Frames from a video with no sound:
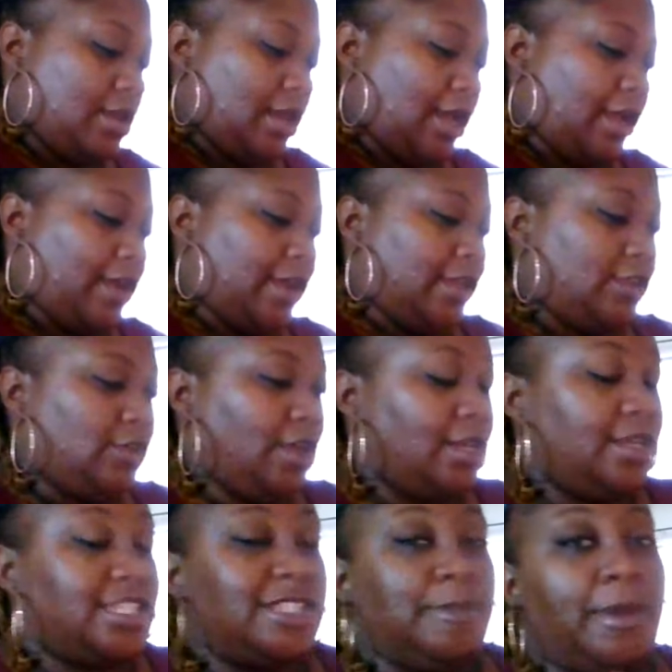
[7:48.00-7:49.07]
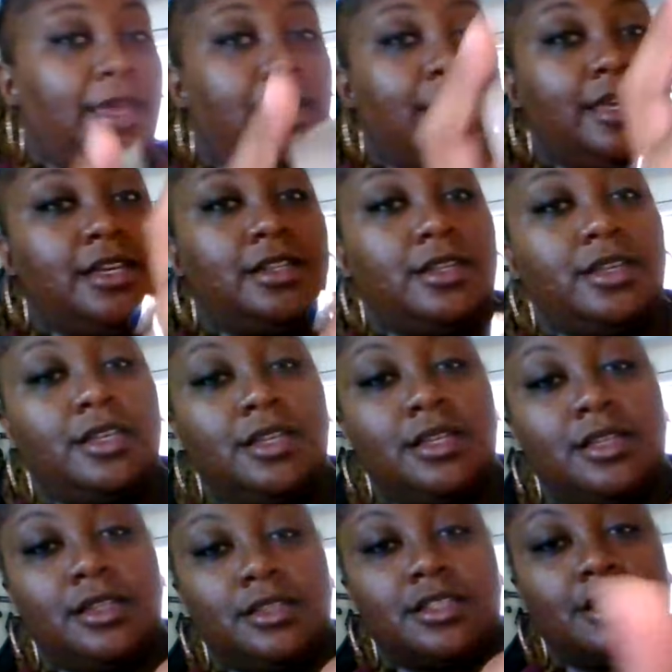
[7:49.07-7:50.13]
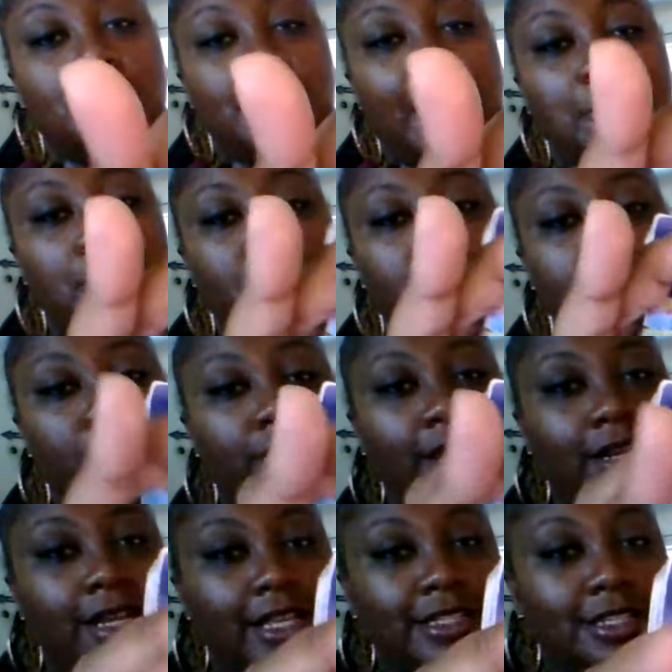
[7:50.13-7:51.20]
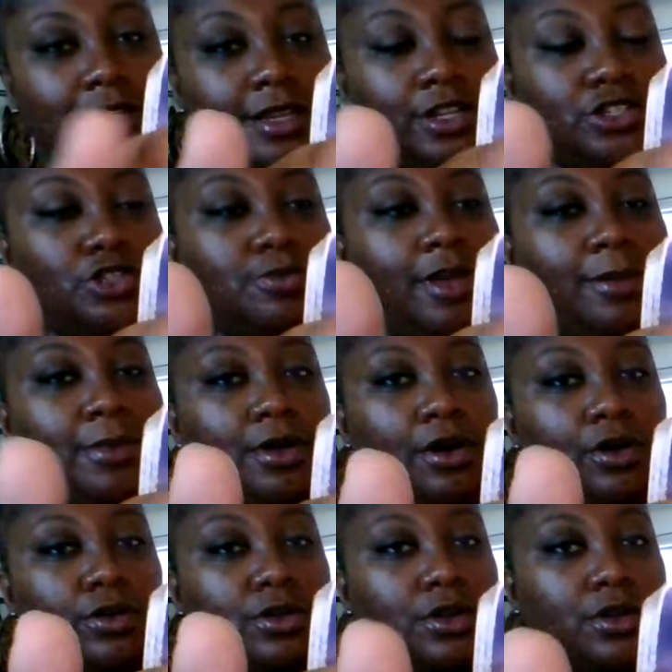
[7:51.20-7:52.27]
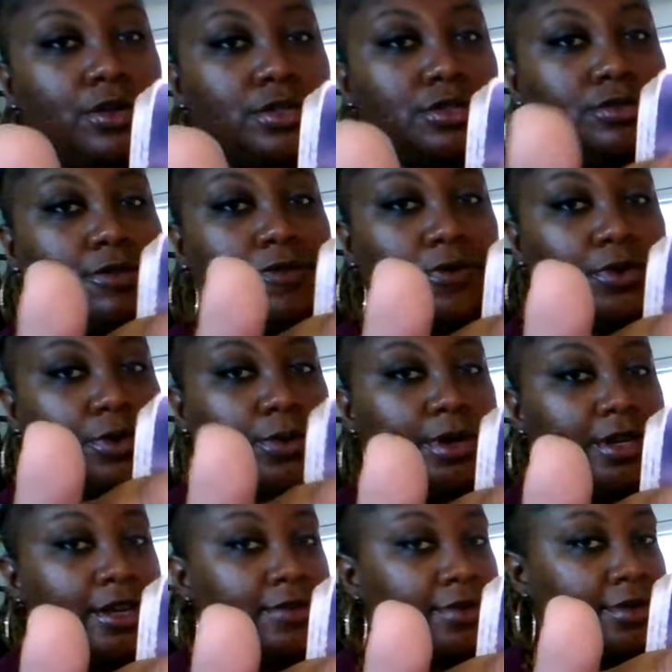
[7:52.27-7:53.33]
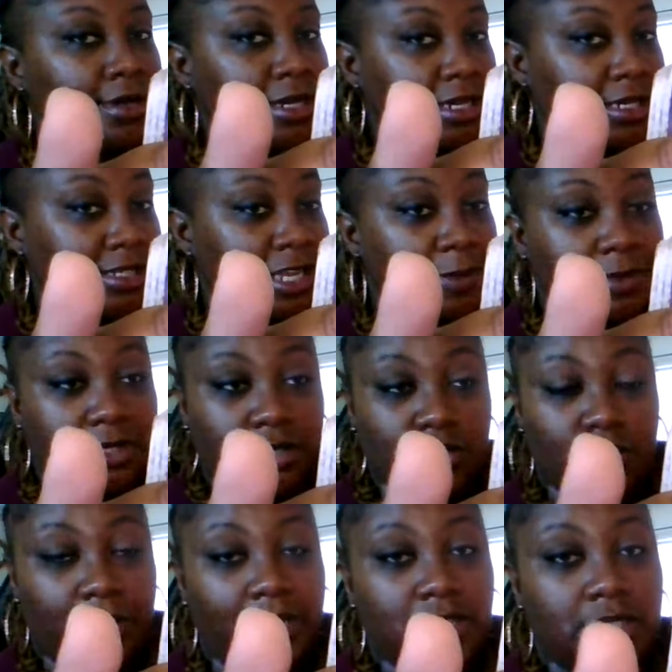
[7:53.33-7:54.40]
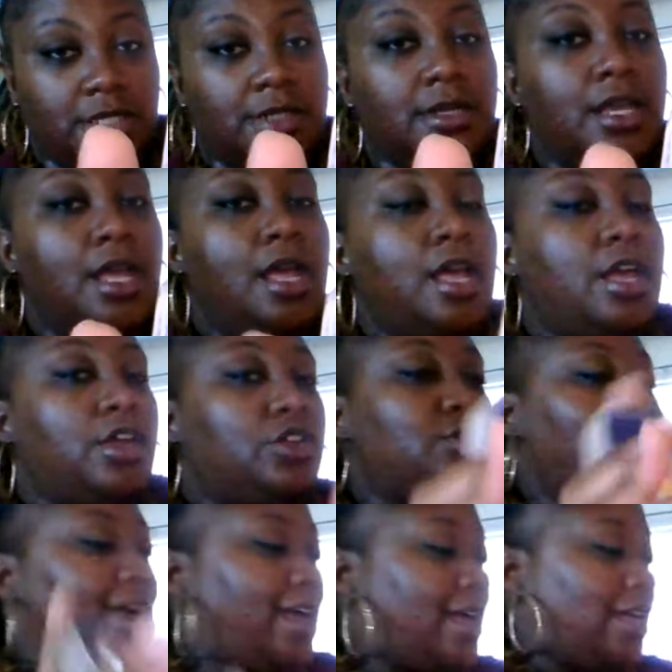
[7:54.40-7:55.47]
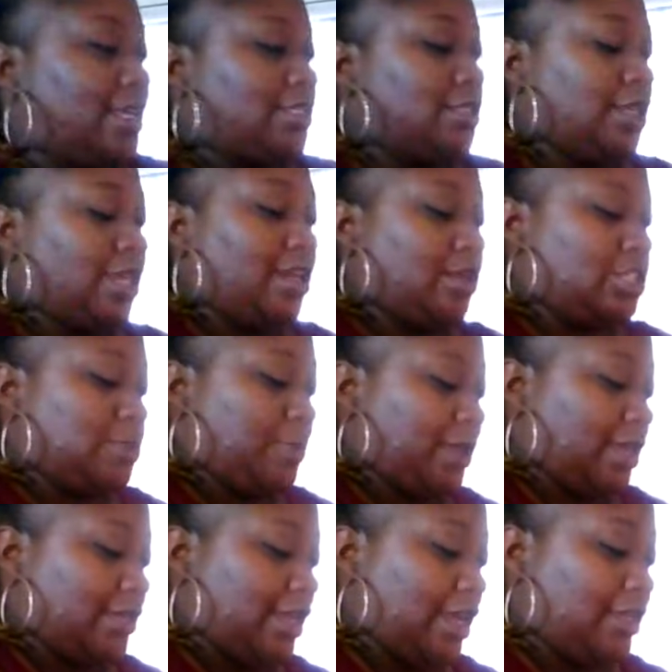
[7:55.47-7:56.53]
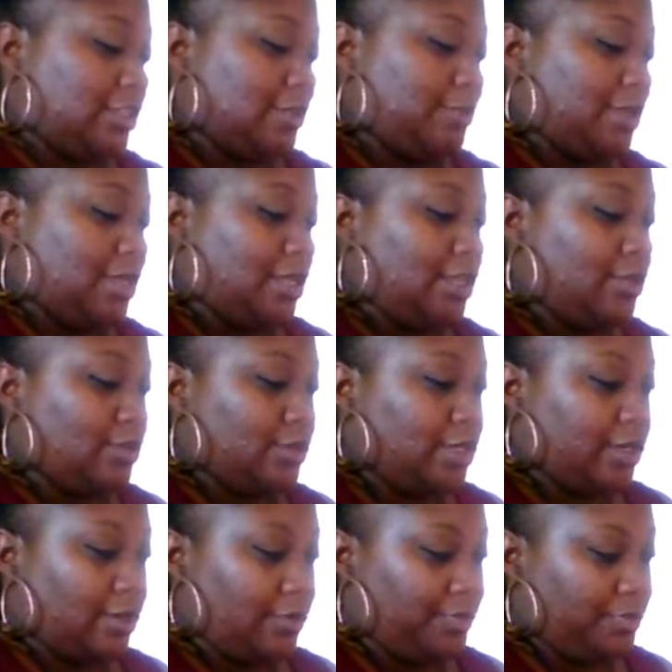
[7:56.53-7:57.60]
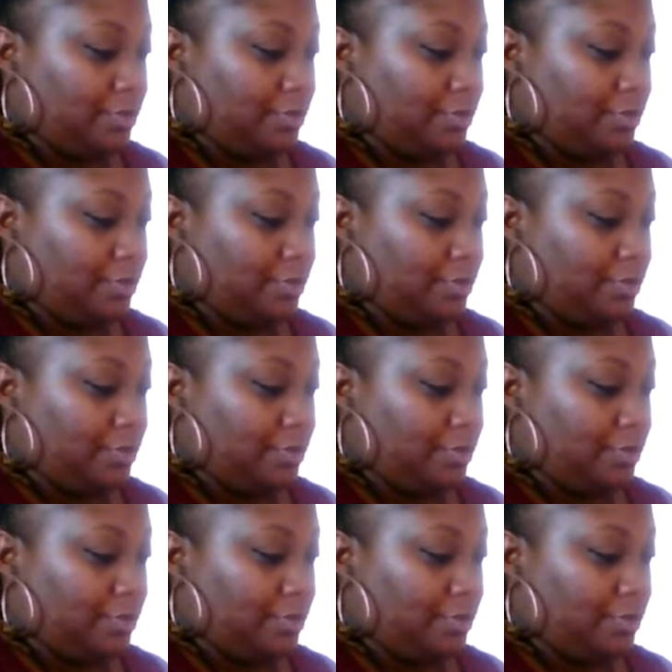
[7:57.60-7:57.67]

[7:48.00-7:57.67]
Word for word: All right, you can expect healing some type of regret that's something that you may be holding on to for whatever any type of situation. You guys can expect that to be healed here.